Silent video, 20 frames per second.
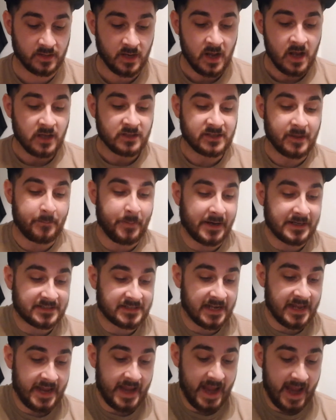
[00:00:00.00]
So
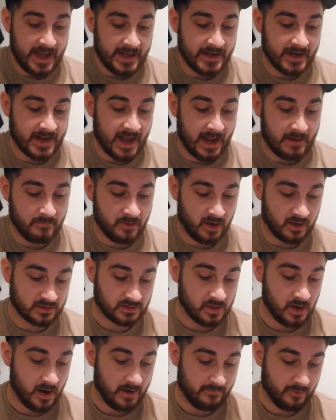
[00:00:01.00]
basically, in the game last
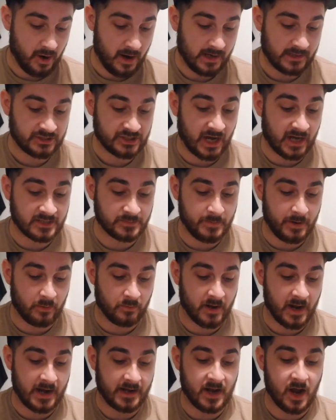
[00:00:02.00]
night, right, James Milner
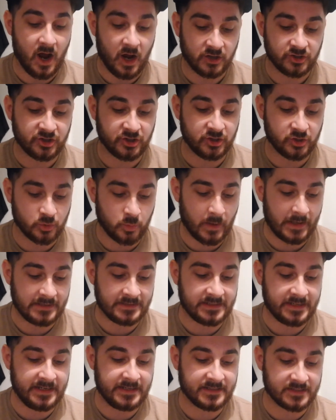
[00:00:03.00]
had
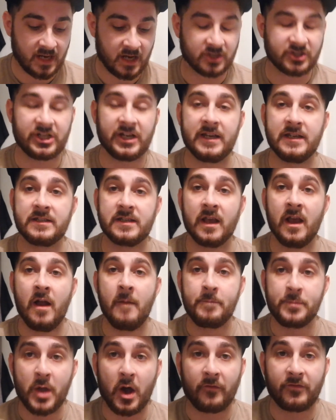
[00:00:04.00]
120 touches
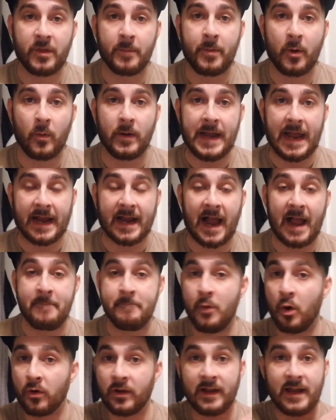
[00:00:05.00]
of the ball in that game,
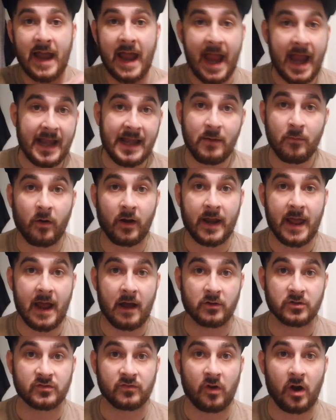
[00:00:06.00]
more than anyone
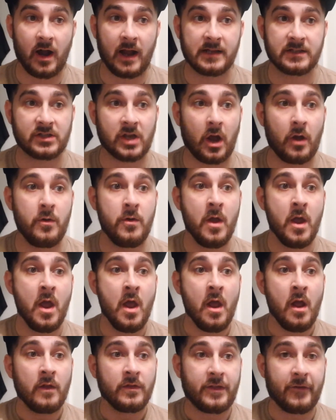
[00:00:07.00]
else, right? So
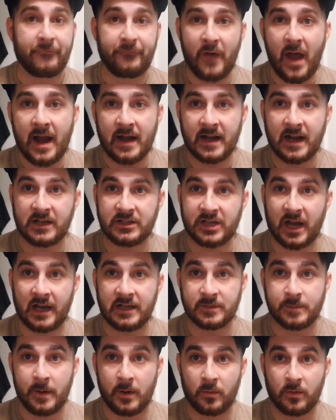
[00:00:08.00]
the fact that James
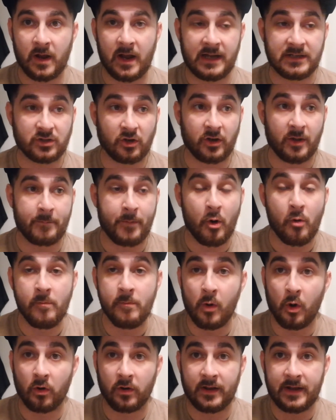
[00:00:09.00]
Milner is on the ball
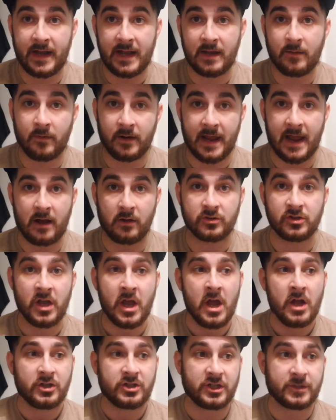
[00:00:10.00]
more than anyone else
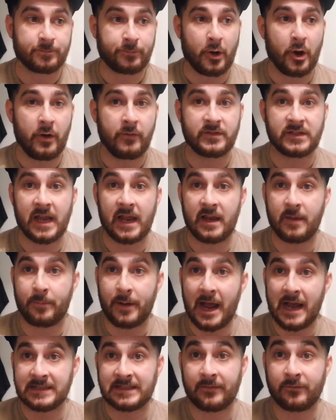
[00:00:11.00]
just proves that the
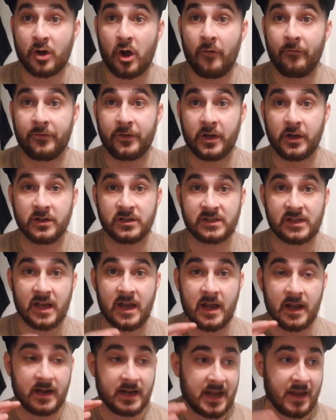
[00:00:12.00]
players have confidence
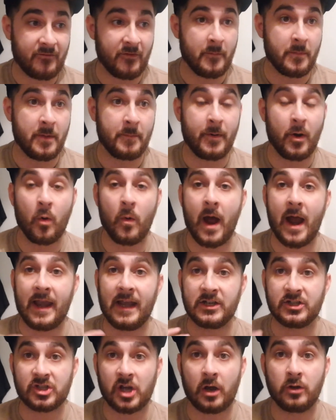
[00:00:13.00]
to give him the ball, and it
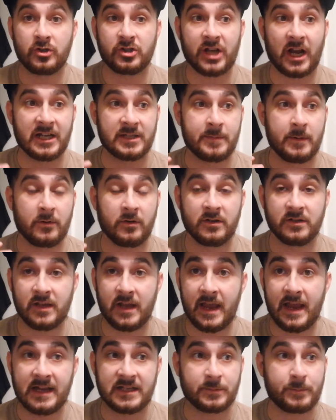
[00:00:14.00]
shows James Milner's
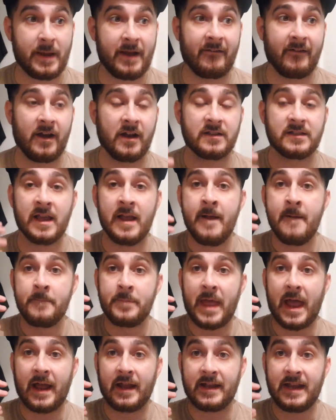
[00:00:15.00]
experience
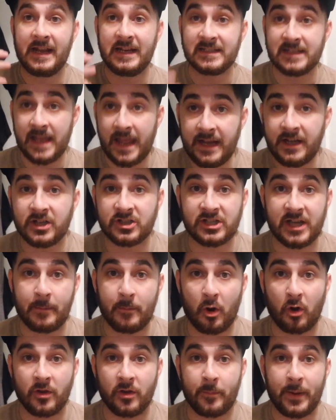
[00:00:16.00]
and his leadership
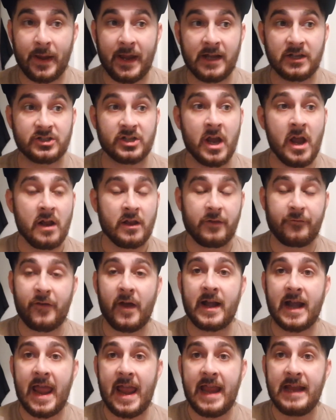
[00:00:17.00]
on the pitch. The
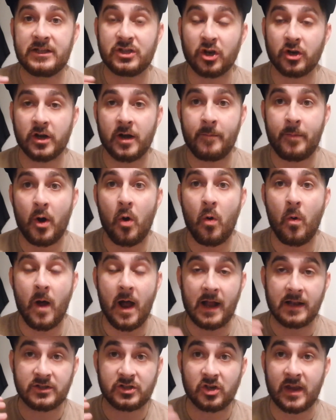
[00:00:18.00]
fact that he took the ball
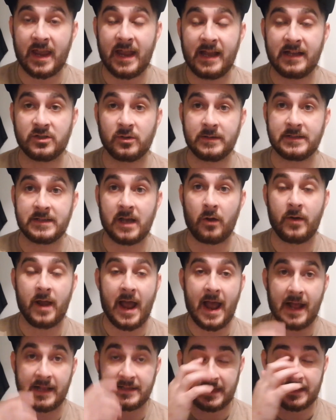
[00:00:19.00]
and took it into his own
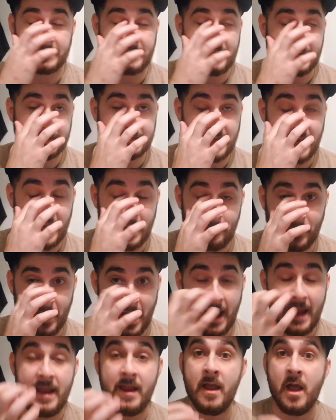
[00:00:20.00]
hands and dictated
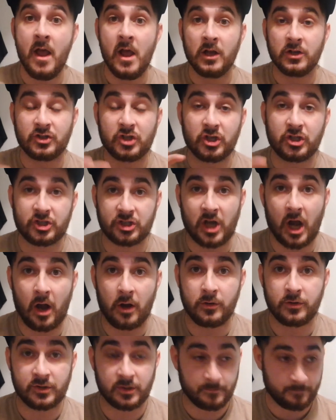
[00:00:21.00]
play just
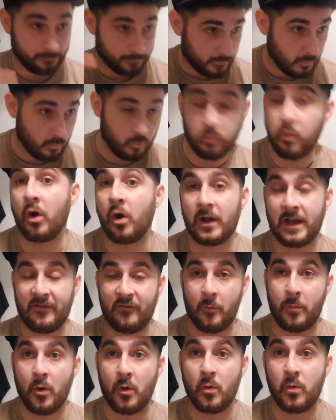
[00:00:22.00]
shows what
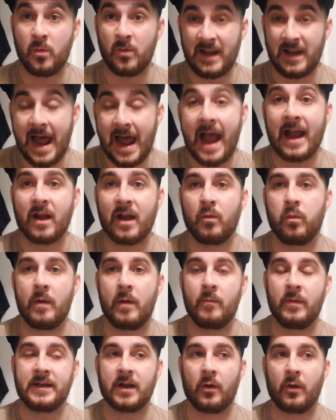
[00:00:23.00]
Liverpool lack when
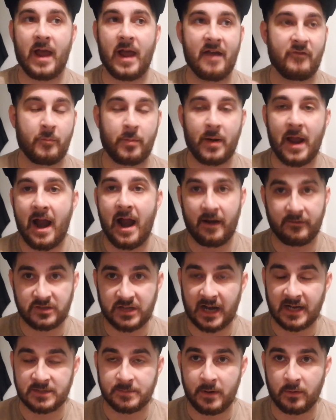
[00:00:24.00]
we don't have a player of
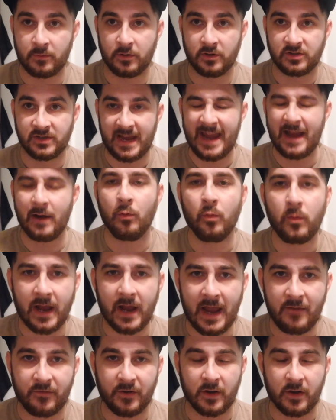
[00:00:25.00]
James Milner's ilk,
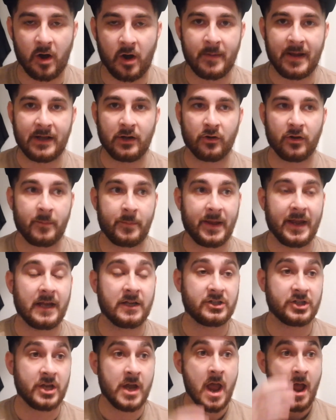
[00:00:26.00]
if you know what I mean, on the pitch.